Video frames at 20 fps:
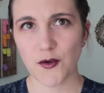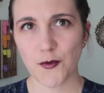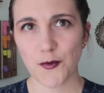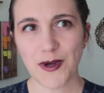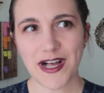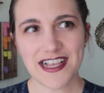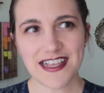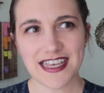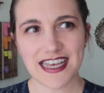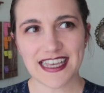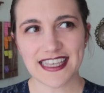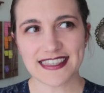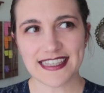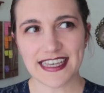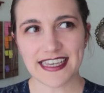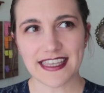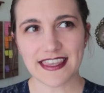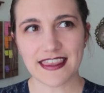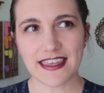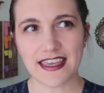While I
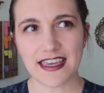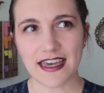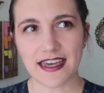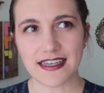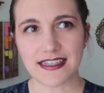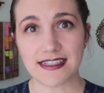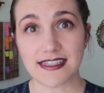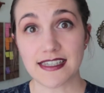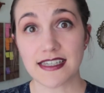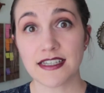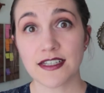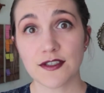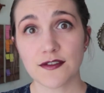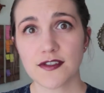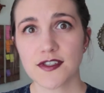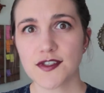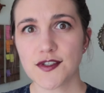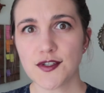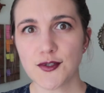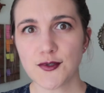like the idea
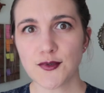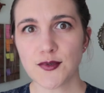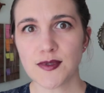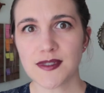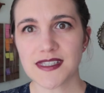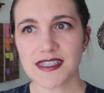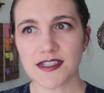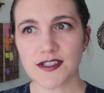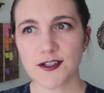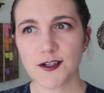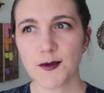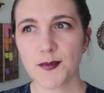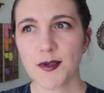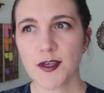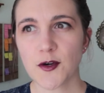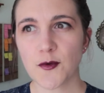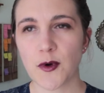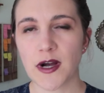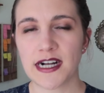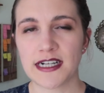of snoods, it took
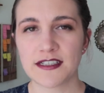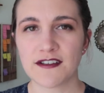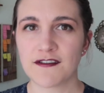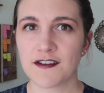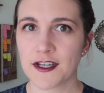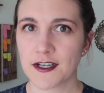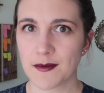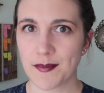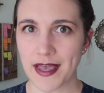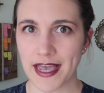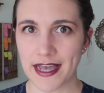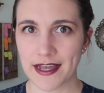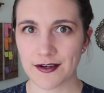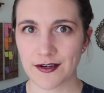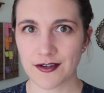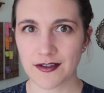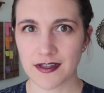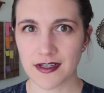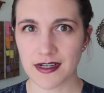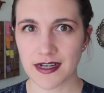me a while to find a
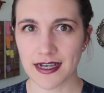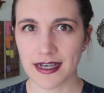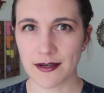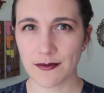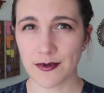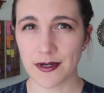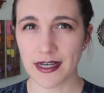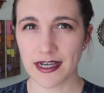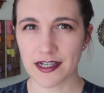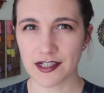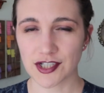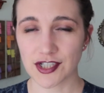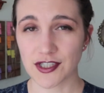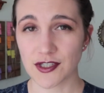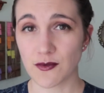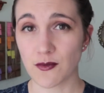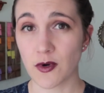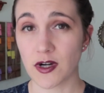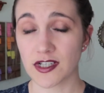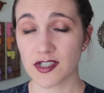pattern that I would
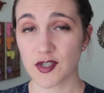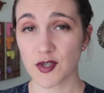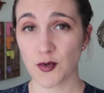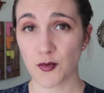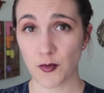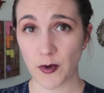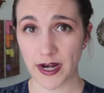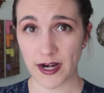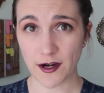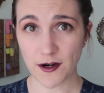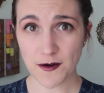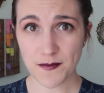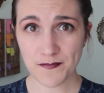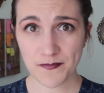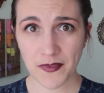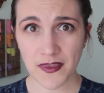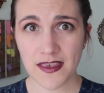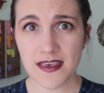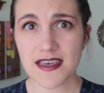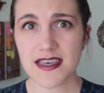actually want to wear.
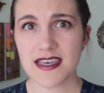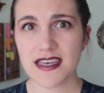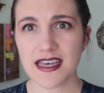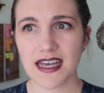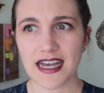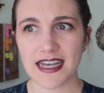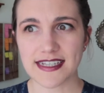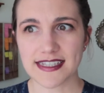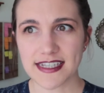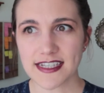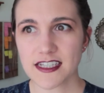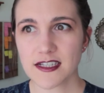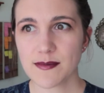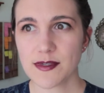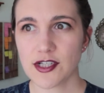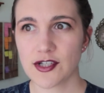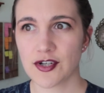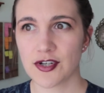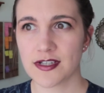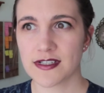I tend to
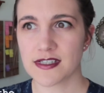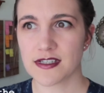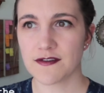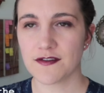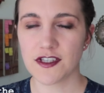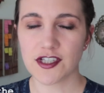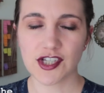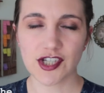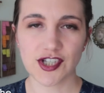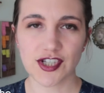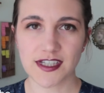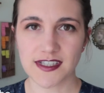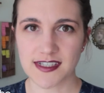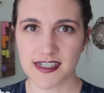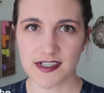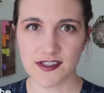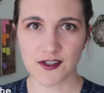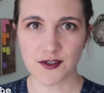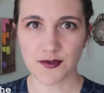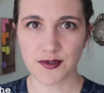be drawn to vintage
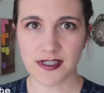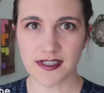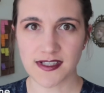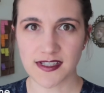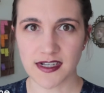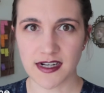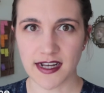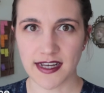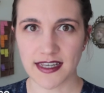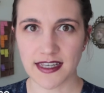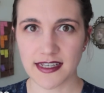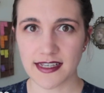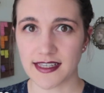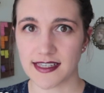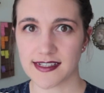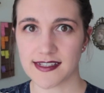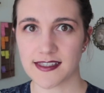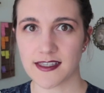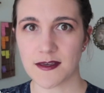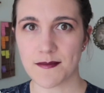accessories that I can
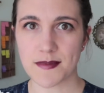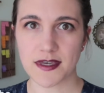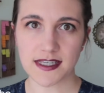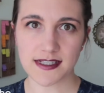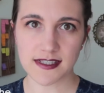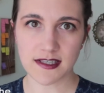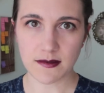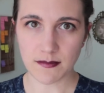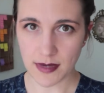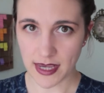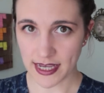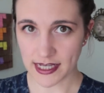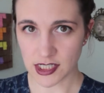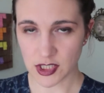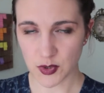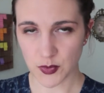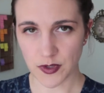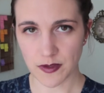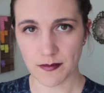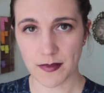easily mix and
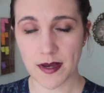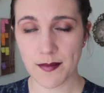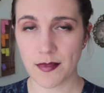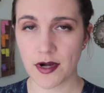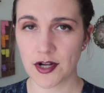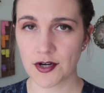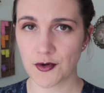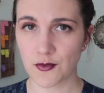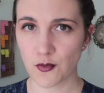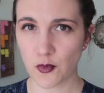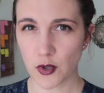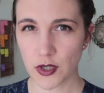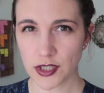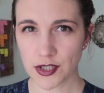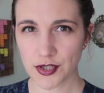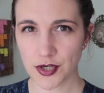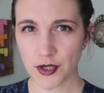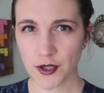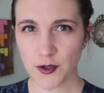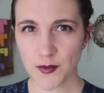match with my modern
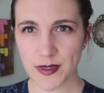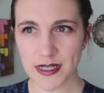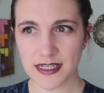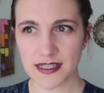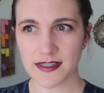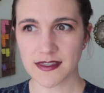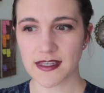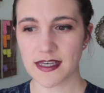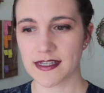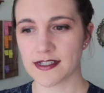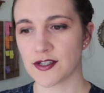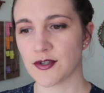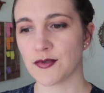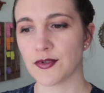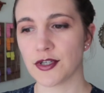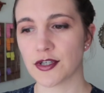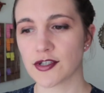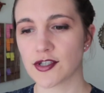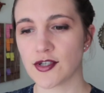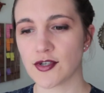wardrobe and that
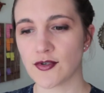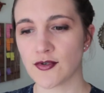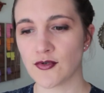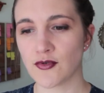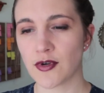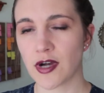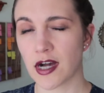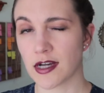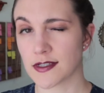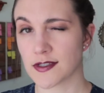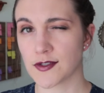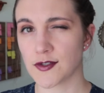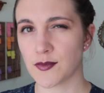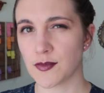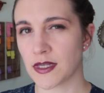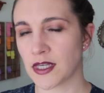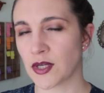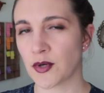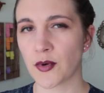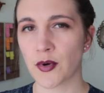don't look too
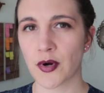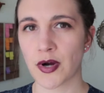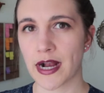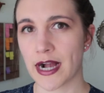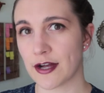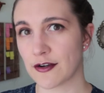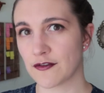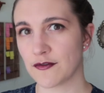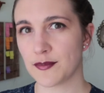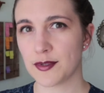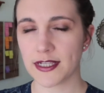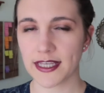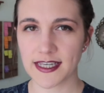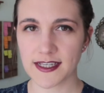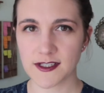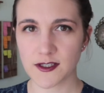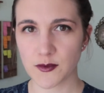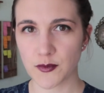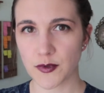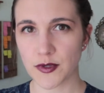costumey or out of
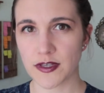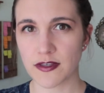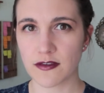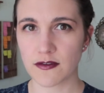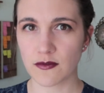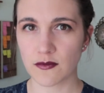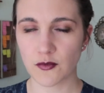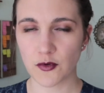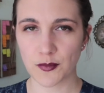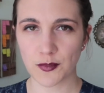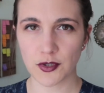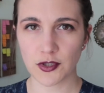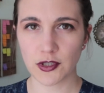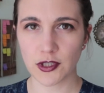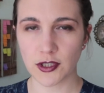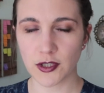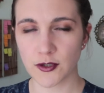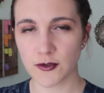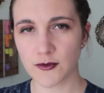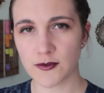place with normal
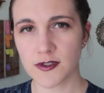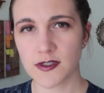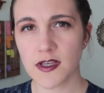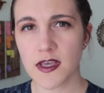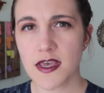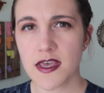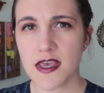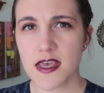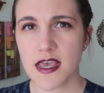clothes.